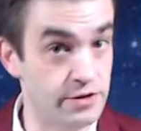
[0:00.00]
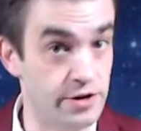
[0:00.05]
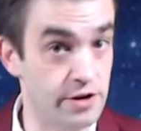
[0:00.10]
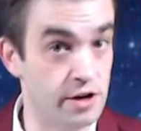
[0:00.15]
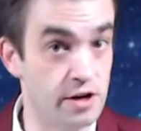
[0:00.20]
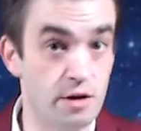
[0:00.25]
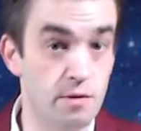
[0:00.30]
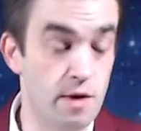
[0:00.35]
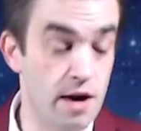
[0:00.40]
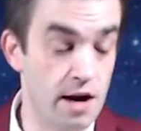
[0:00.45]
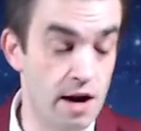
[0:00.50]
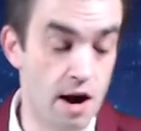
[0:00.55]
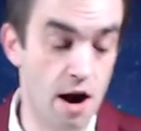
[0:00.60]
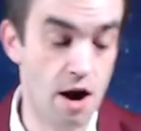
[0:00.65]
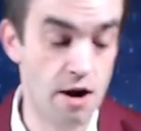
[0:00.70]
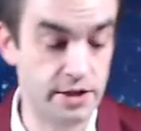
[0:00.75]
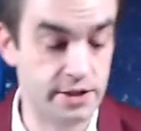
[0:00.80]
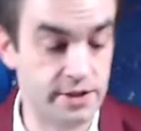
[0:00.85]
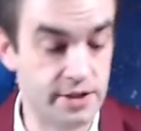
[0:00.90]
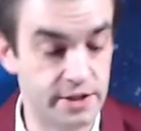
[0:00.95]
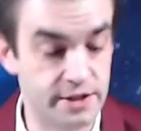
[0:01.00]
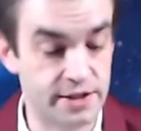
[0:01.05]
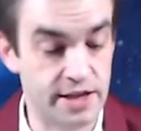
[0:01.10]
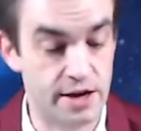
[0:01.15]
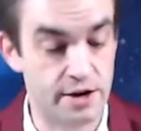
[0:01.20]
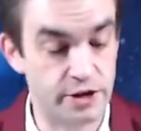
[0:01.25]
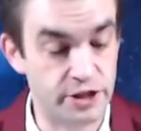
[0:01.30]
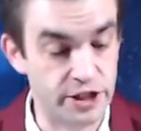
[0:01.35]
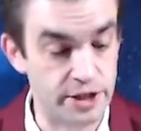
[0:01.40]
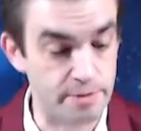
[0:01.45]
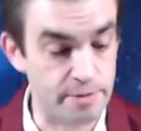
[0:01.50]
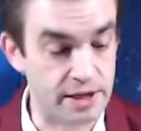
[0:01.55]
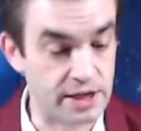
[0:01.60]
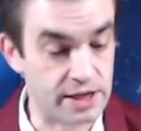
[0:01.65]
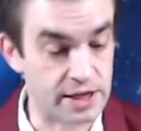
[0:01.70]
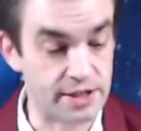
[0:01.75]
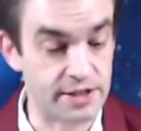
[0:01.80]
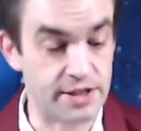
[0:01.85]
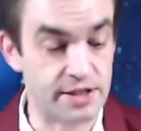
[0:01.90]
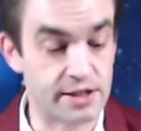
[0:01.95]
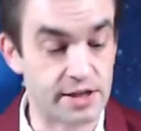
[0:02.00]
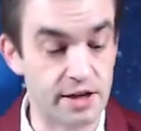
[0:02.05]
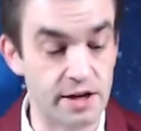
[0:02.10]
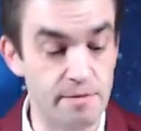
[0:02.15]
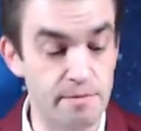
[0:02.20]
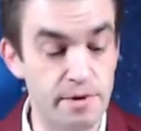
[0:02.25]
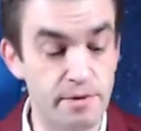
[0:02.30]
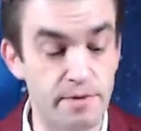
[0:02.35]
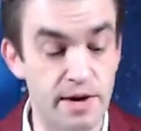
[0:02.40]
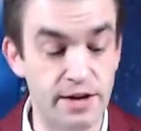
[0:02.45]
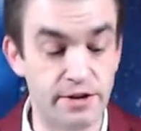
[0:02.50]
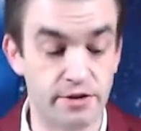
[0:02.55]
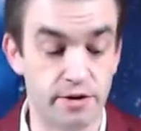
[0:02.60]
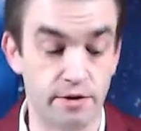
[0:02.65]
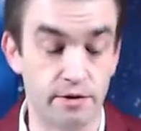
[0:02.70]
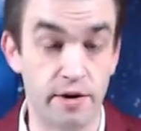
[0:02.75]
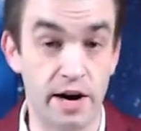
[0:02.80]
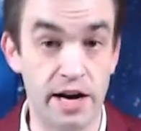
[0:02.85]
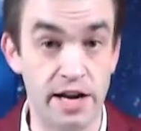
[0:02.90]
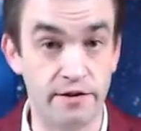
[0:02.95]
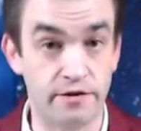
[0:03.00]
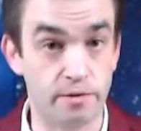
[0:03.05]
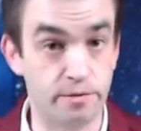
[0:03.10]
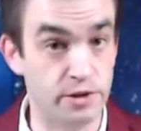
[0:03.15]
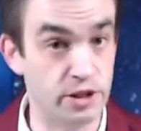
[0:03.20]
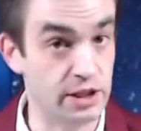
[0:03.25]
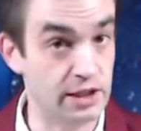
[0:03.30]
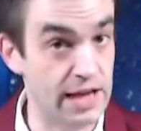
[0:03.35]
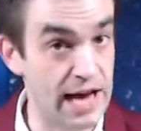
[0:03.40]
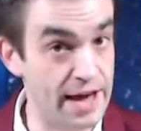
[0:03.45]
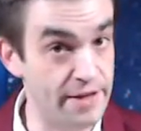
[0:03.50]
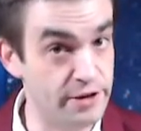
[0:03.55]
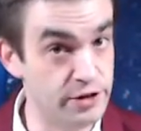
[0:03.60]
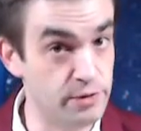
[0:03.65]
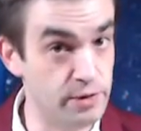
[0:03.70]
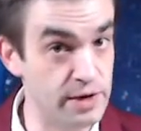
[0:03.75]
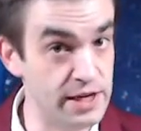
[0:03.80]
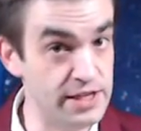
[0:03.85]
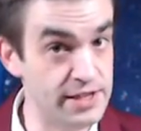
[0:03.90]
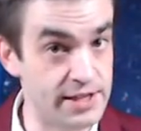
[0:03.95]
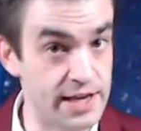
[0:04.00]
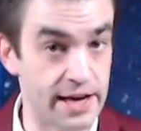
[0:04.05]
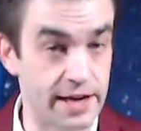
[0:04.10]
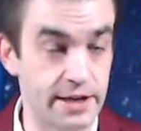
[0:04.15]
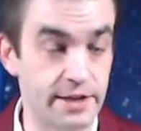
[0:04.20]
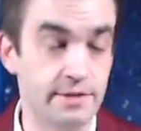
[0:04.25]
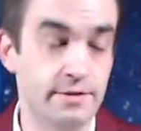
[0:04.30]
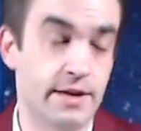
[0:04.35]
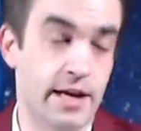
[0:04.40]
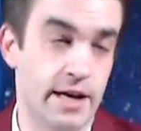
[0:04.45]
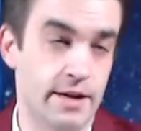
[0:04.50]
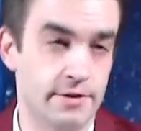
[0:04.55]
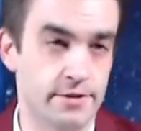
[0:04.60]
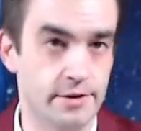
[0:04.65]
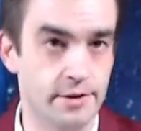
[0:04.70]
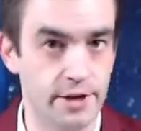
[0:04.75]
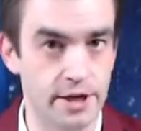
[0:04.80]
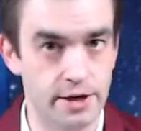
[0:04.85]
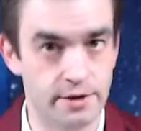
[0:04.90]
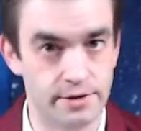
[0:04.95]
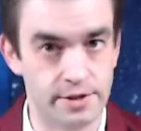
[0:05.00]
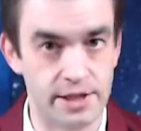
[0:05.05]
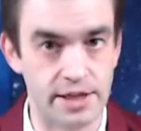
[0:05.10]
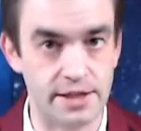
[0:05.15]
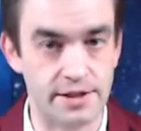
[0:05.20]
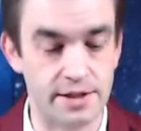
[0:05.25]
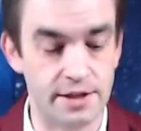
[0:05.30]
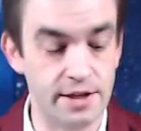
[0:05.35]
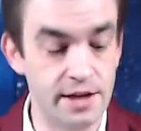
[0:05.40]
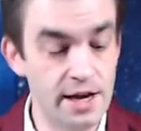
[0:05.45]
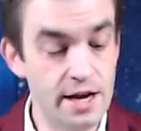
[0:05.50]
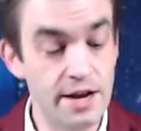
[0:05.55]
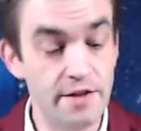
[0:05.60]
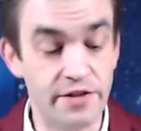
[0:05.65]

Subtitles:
So you're going to want to harness this energy because it's going to be retrograding from July the 22nd, Cancer Leo season.